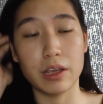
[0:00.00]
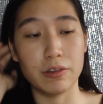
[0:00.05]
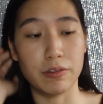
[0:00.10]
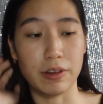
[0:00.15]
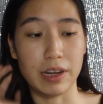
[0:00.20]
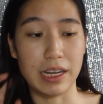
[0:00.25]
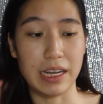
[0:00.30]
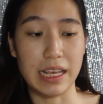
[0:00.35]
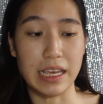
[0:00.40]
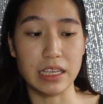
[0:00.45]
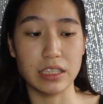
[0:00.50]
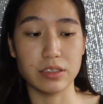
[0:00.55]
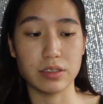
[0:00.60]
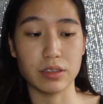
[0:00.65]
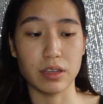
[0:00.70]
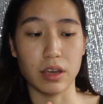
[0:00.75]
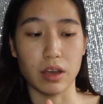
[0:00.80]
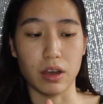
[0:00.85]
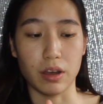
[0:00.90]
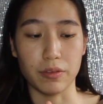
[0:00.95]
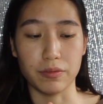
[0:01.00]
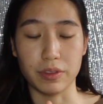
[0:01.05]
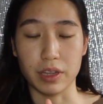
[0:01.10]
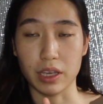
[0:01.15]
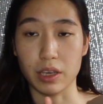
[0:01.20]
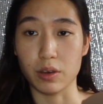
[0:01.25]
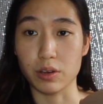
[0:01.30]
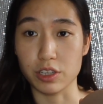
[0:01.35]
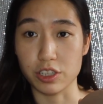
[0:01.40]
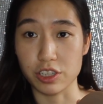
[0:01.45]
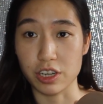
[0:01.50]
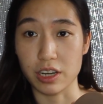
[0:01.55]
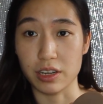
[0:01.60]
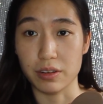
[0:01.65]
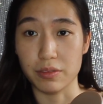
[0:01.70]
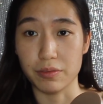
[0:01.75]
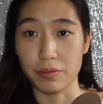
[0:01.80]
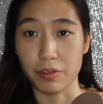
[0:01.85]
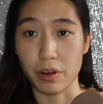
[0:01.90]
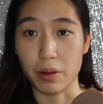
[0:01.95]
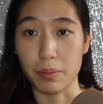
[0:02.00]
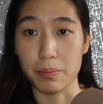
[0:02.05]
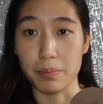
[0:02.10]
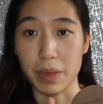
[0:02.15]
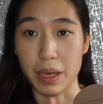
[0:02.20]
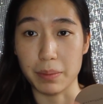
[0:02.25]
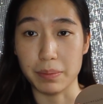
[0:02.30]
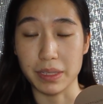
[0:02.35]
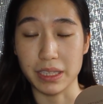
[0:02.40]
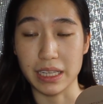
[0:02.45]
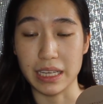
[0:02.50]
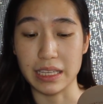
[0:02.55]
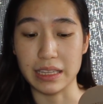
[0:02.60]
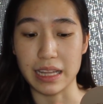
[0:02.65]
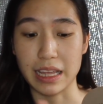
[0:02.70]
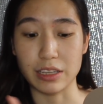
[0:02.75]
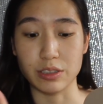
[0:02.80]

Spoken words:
release of the cushion from Maybelline,